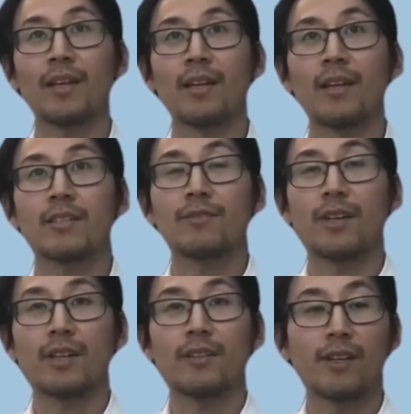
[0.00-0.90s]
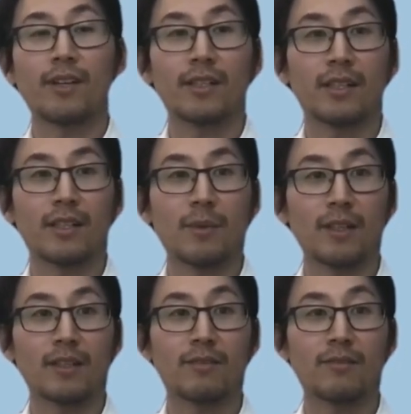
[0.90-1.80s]
It's very, very
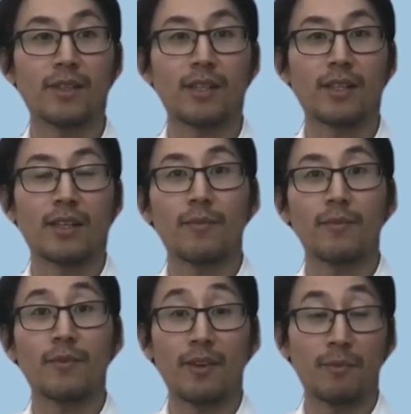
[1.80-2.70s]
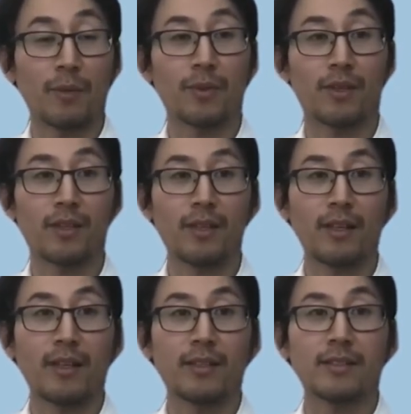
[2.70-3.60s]
dynamic and very, very popular,
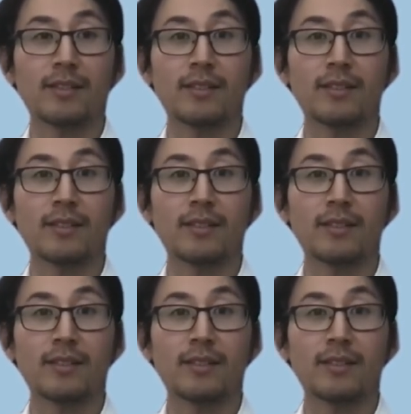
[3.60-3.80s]
and